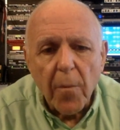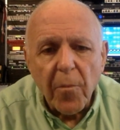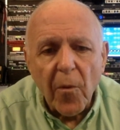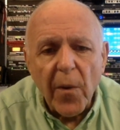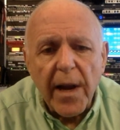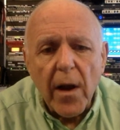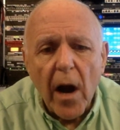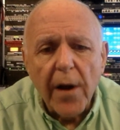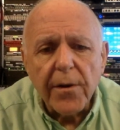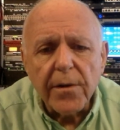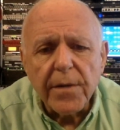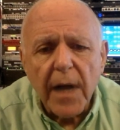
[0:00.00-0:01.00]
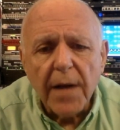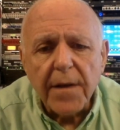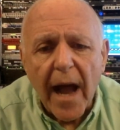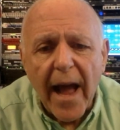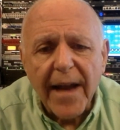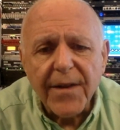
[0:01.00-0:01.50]
Marie Arnold,
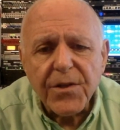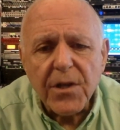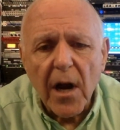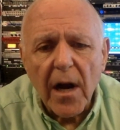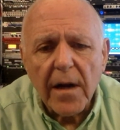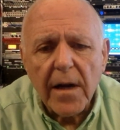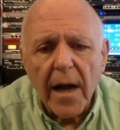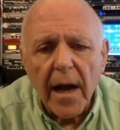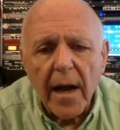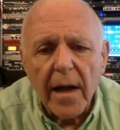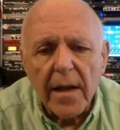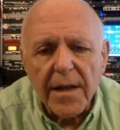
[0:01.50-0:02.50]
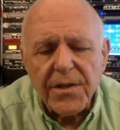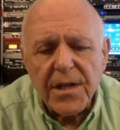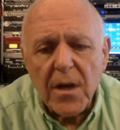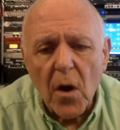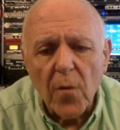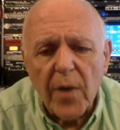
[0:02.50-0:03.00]
Diana Stark,
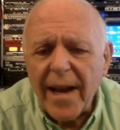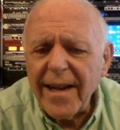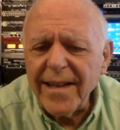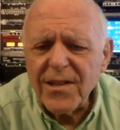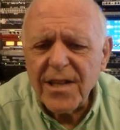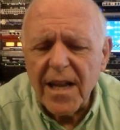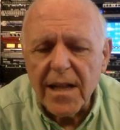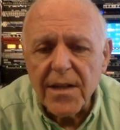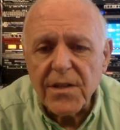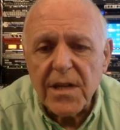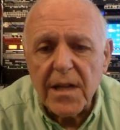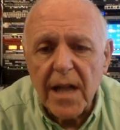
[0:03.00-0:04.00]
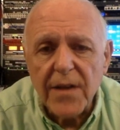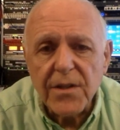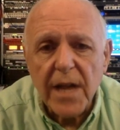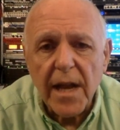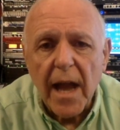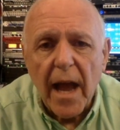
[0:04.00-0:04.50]
Lizzie. I didn't see Lizzie
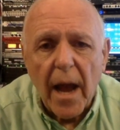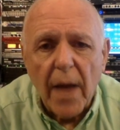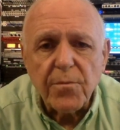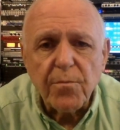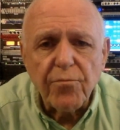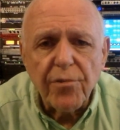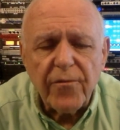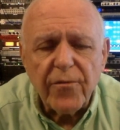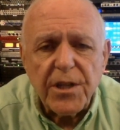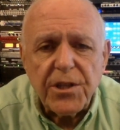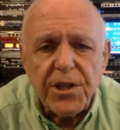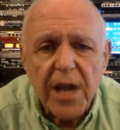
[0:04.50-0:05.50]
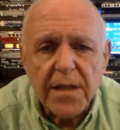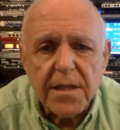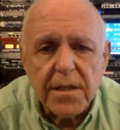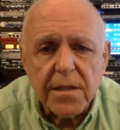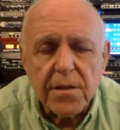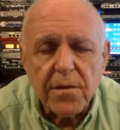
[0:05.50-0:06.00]
last night. I briefly
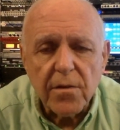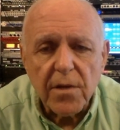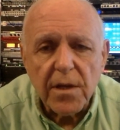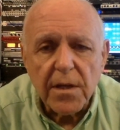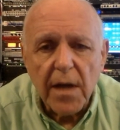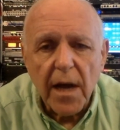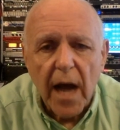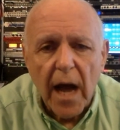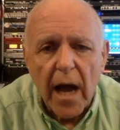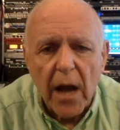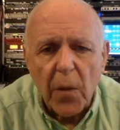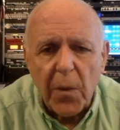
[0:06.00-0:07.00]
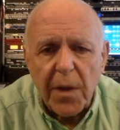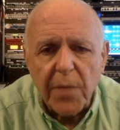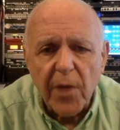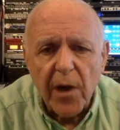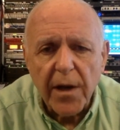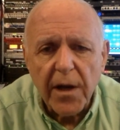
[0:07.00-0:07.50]
checked into the
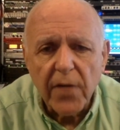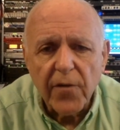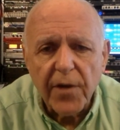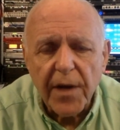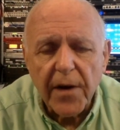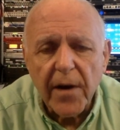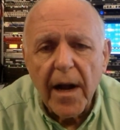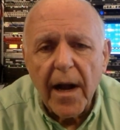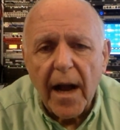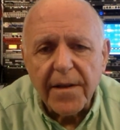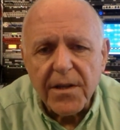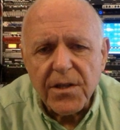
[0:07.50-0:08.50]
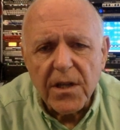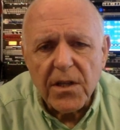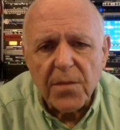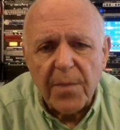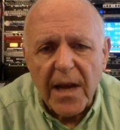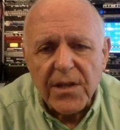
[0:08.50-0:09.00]
Halloween party over here.
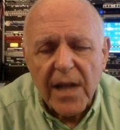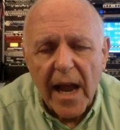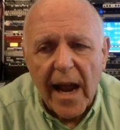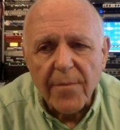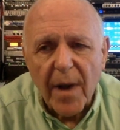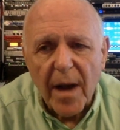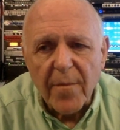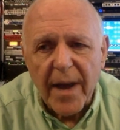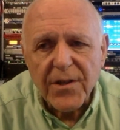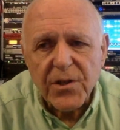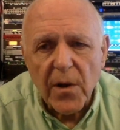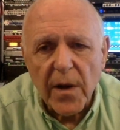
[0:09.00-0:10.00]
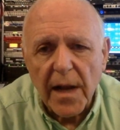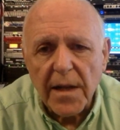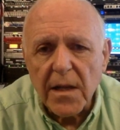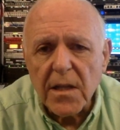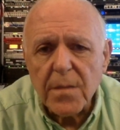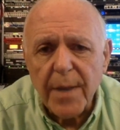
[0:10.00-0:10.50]
Distant spaced. I had my mask on. I
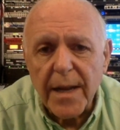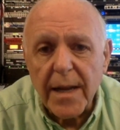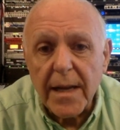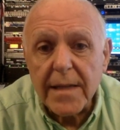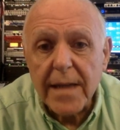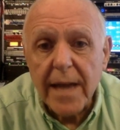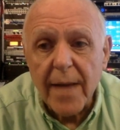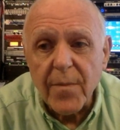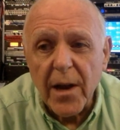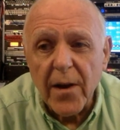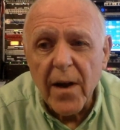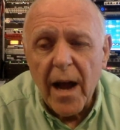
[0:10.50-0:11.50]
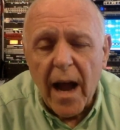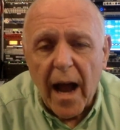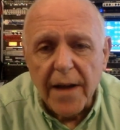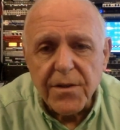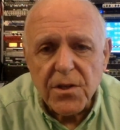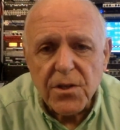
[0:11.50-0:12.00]
didn't spend any time there.
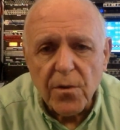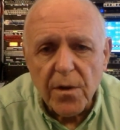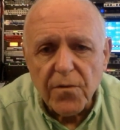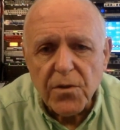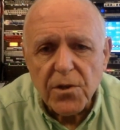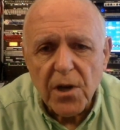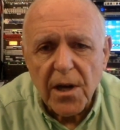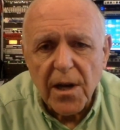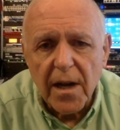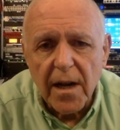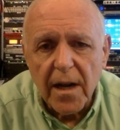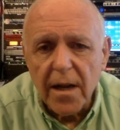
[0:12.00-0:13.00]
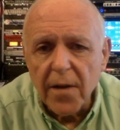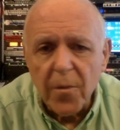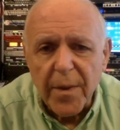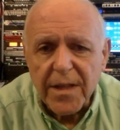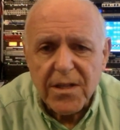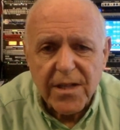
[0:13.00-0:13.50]
I just sort of circulated a
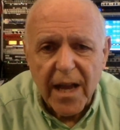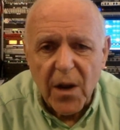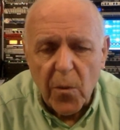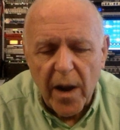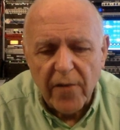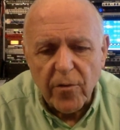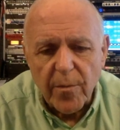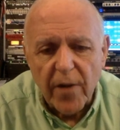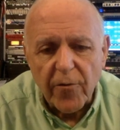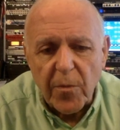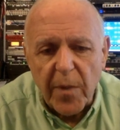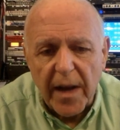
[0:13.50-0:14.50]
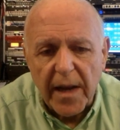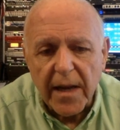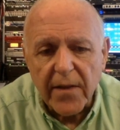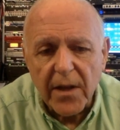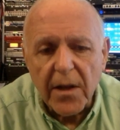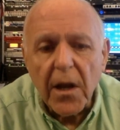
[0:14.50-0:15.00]
little bit, stayed away from
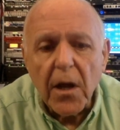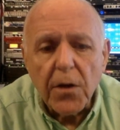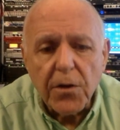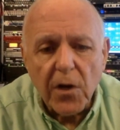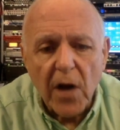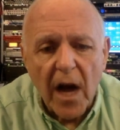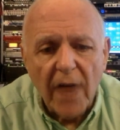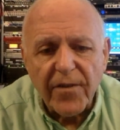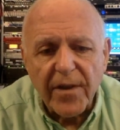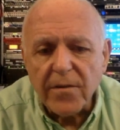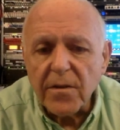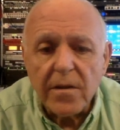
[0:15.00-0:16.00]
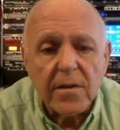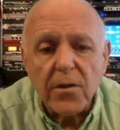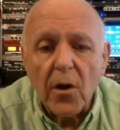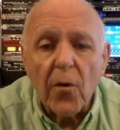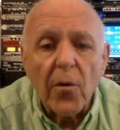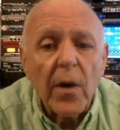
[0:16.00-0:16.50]
everybody, and then took off. And
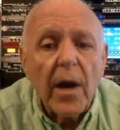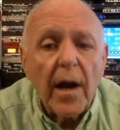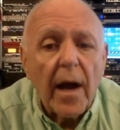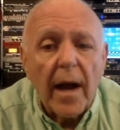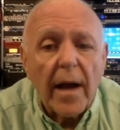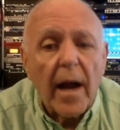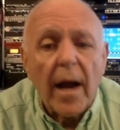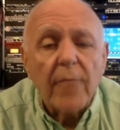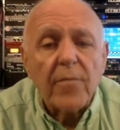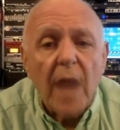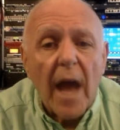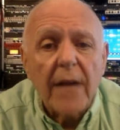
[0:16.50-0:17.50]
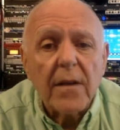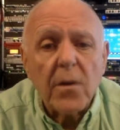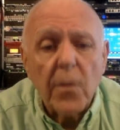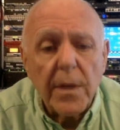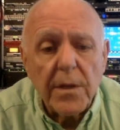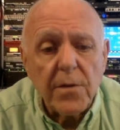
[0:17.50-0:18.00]
so I'm not
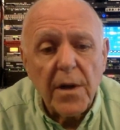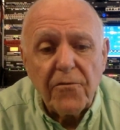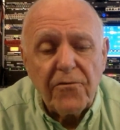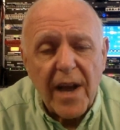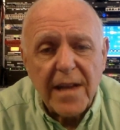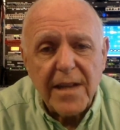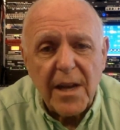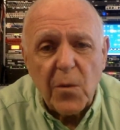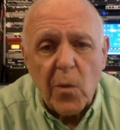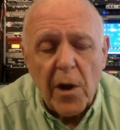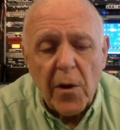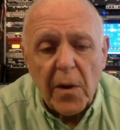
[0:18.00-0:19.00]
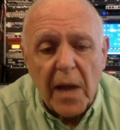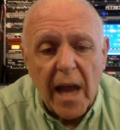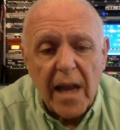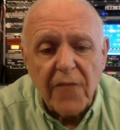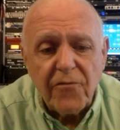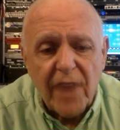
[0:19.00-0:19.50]
going to infect anyone or
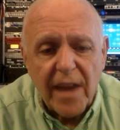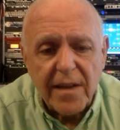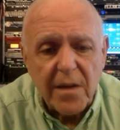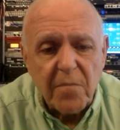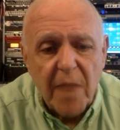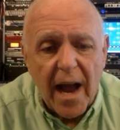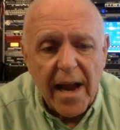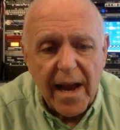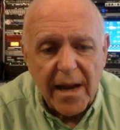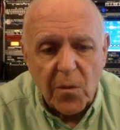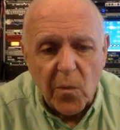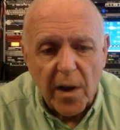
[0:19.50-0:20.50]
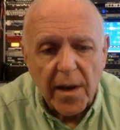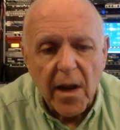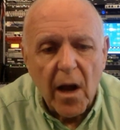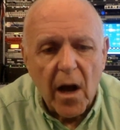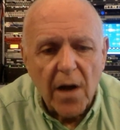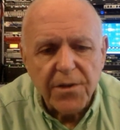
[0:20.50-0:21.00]
get infected by anyone.
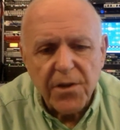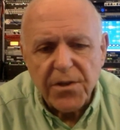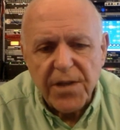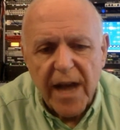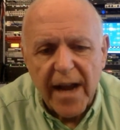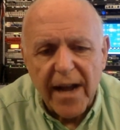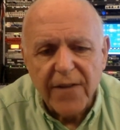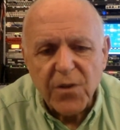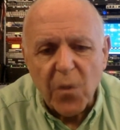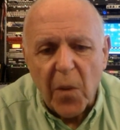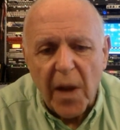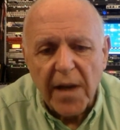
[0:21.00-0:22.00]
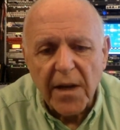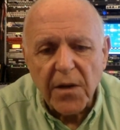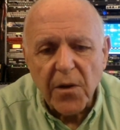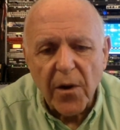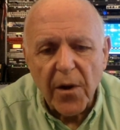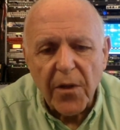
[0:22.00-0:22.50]
Also, shout-outs to Wayne
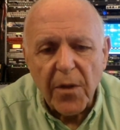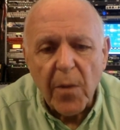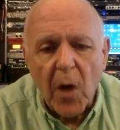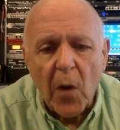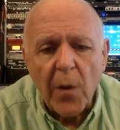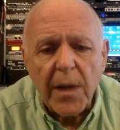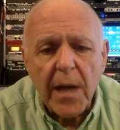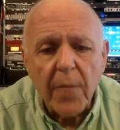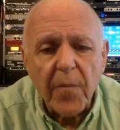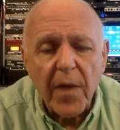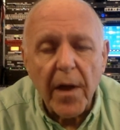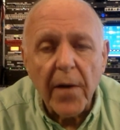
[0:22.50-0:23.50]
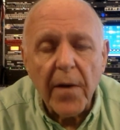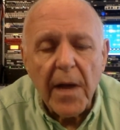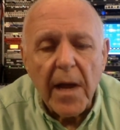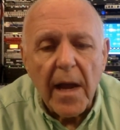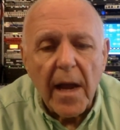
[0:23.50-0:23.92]
and Dorothy Mahoney up there